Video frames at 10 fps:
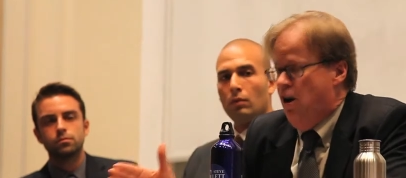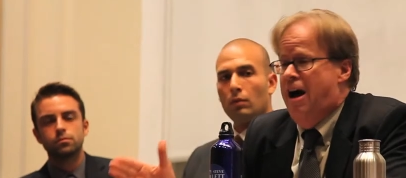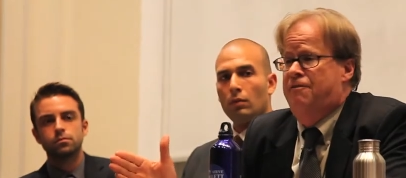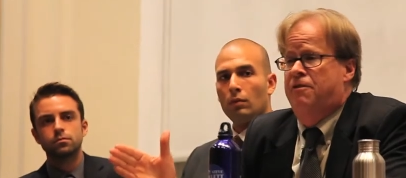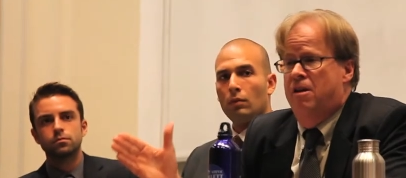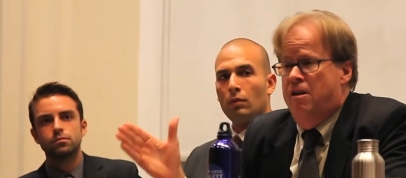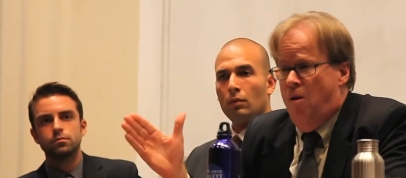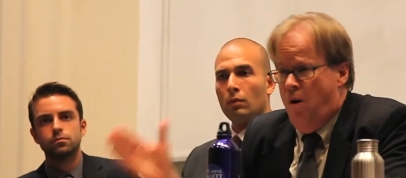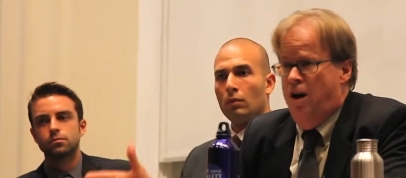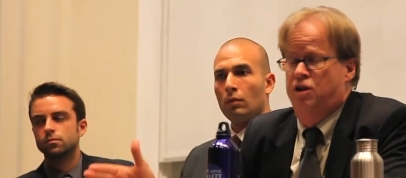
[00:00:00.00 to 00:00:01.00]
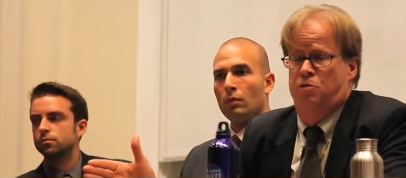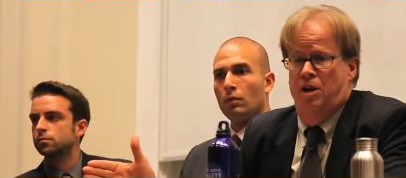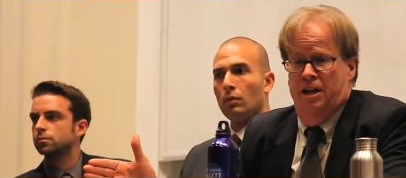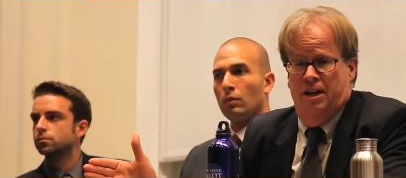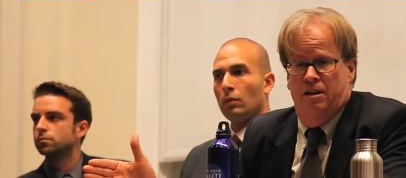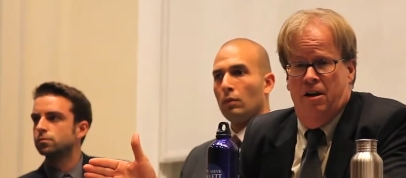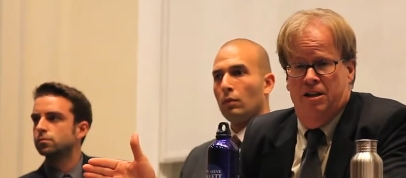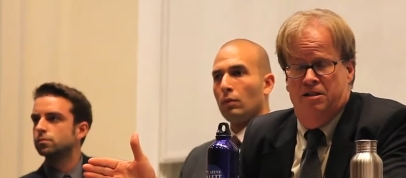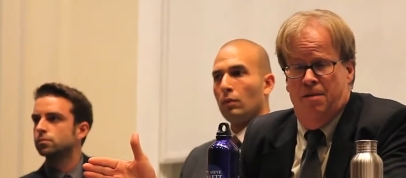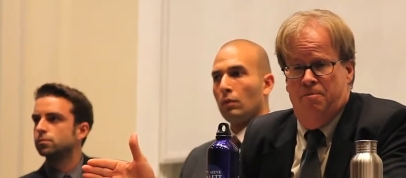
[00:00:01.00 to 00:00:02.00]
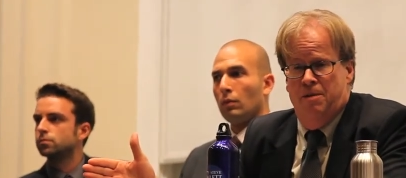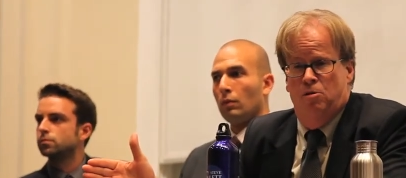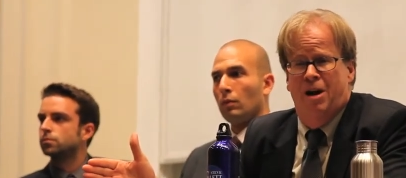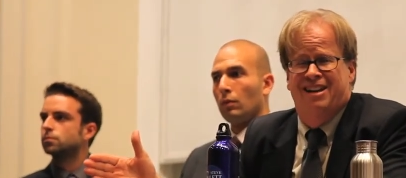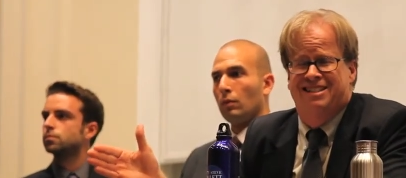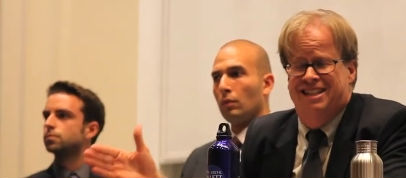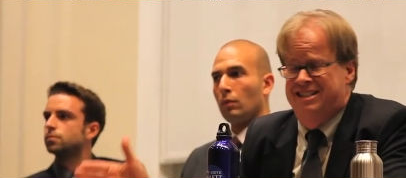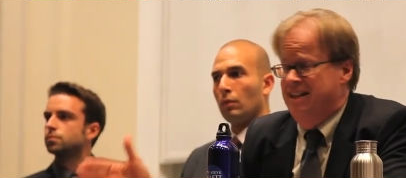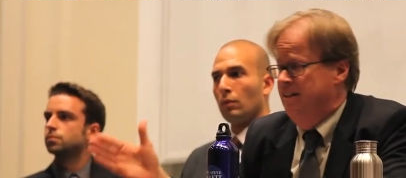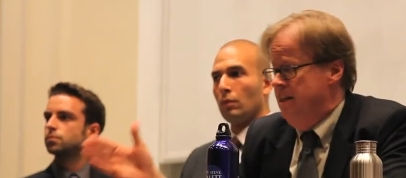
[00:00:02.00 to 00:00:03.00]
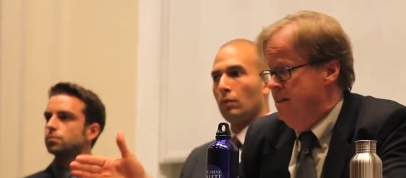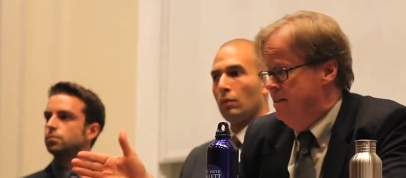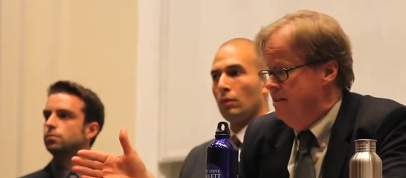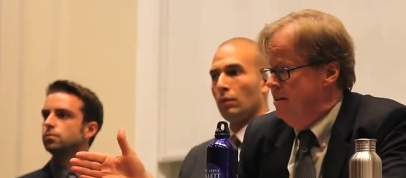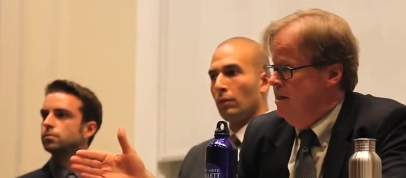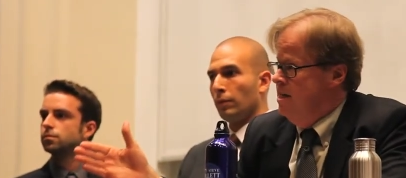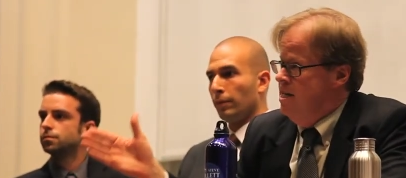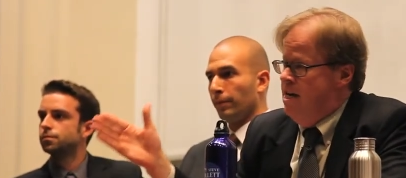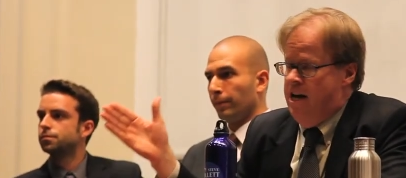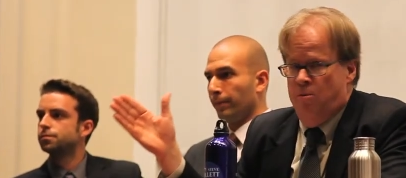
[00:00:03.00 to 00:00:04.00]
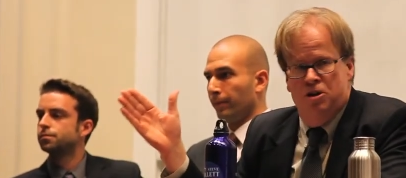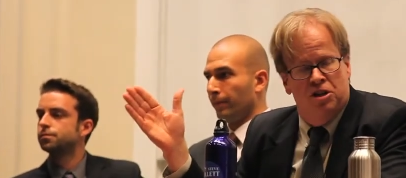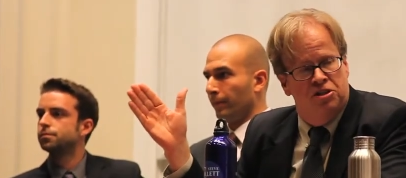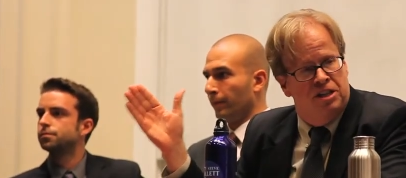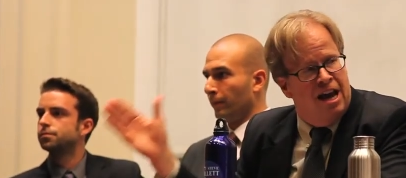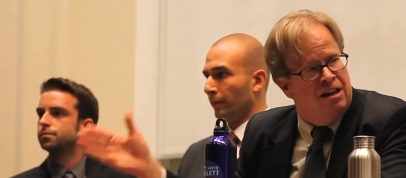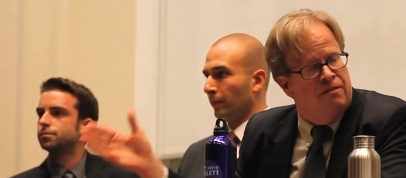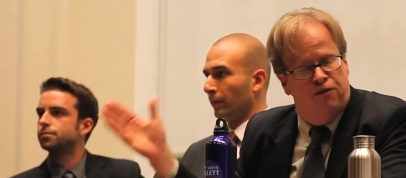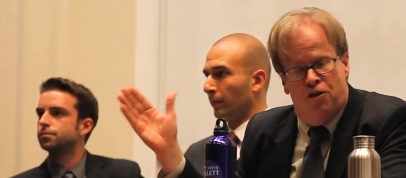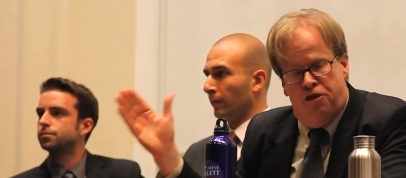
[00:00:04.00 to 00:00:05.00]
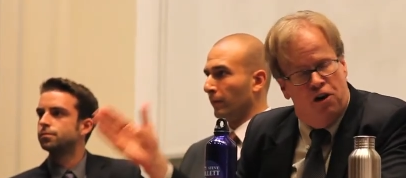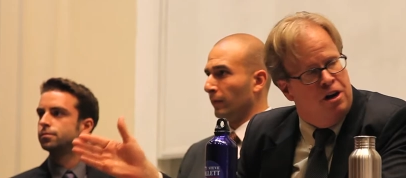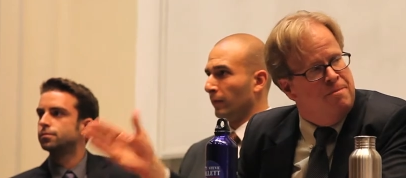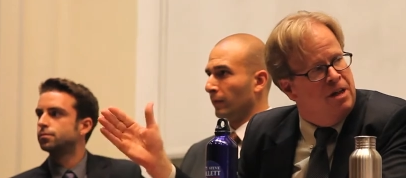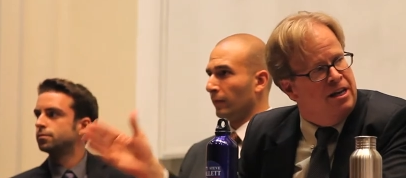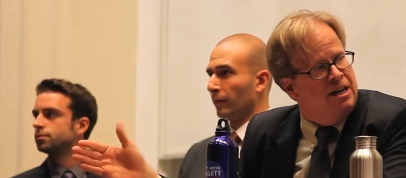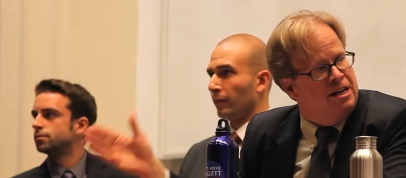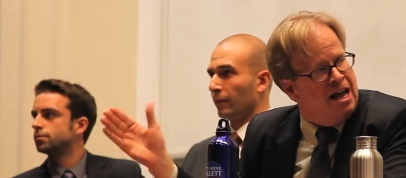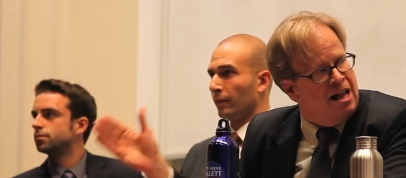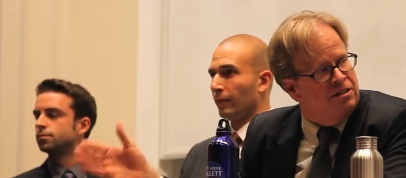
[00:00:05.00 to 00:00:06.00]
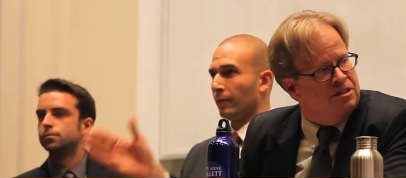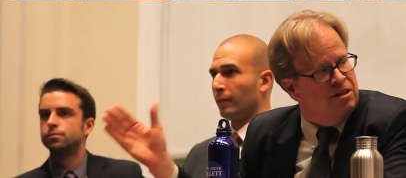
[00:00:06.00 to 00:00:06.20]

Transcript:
Speaker 1: off oil drilling on some people who had existing leases, and we just settled for thirty million dollars in